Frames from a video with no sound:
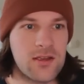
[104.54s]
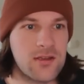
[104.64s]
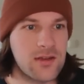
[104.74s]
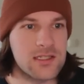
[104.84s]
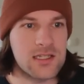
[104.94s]

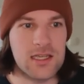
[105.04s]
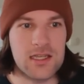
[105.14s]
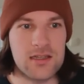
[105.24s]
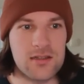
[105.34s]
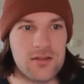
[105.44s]
you can
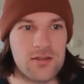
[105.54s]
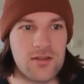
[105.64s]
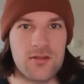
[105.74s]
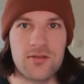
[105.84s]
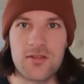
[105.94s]
say
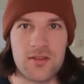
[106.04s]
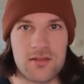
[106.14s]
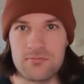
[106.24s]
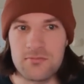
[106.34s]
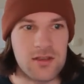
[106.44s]

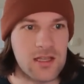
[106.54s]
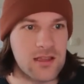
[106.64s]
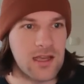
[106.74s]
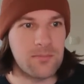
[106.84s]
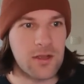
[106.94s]
don't you
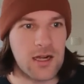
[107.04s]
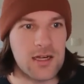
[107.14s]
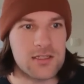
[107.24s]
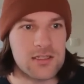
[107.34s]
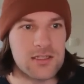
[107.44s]
can type
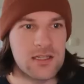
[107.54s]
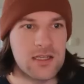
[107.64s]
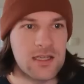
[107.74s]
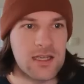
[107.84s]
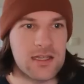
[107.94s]
cars
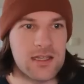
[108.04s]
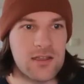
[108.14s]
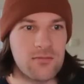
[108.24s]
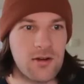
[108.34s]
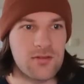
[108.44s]
and then
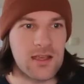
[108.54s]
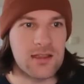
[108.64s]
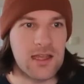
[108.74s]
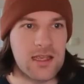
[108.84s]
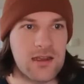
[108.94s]
you won't
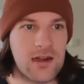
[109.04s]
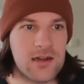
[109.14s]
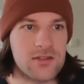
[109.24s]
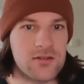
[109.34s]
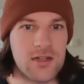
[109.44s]
get any
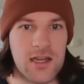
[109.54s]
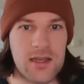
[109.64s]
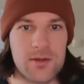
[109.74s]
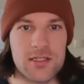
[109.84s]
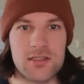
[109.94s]
cars on your
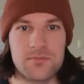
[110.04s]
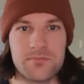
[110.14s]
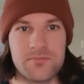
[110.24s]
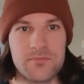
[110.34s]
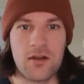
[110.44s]
image.
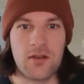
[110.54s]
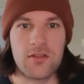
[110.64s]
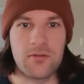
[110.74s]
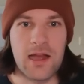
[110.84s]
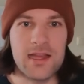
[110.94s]

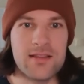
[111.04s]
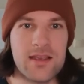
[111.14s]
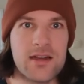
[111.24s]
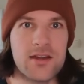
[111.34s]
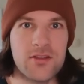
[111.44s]
On the right
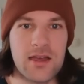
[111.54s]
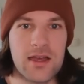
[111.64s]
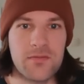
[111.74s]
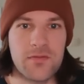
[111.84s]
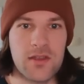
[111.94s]
here you
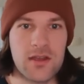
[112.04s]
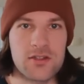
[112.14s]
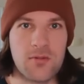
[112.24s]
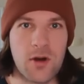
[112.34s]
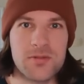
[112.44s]
have the,
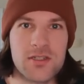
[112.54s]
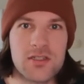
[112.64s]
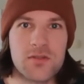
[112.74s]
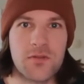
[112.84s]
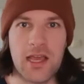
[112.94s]
some
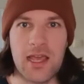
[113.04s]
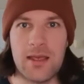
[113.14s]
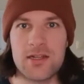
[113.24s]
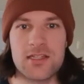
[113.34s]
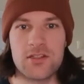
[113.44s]
options for the
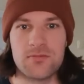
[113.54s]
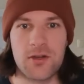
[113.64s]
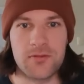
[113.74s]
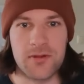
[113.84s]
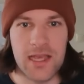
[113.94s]
image that you
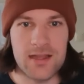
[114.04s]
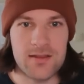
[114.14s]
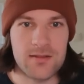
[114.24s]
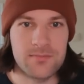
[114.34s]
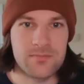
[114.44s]
will
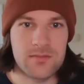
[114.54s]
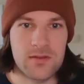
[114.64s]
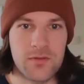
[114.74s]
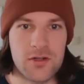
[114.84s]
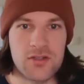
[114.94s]
create.
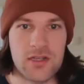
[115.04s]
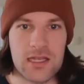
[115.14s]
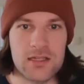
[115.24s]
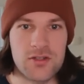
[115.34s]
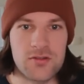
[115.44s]
First you
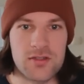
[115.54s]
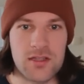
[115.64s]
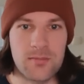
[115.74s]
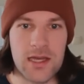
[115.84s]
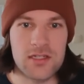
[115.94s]
can choose
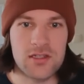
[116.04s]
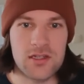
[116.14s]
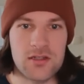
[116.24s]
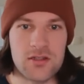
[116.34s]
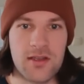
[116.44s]
the
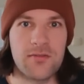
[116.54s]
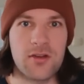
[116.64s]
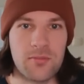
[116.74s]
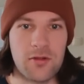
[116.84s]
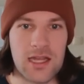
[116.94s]
dimensions, so you have
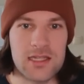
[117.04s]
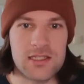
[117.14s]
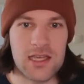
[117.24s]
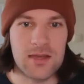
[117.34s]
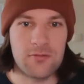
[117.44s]
a couple
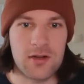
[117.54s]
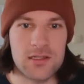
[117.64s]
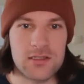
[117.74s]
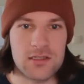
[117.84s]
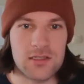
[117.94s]
landscape
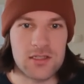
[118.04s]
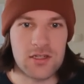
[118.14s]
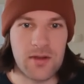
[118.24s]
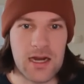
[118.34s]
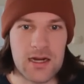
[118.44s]
ones, a
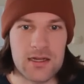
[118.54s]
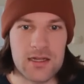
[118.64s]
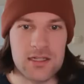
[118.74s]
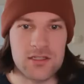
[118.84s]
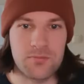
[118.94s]

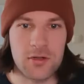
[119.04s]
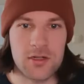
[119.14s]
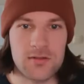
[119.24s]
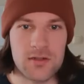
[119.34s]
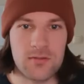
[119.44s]
square and some
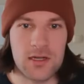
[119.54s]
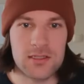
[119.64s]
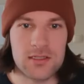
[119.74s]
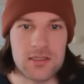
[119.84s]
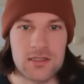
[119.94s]
portrait
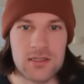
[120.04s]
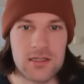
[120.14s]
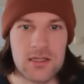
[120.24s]
ones.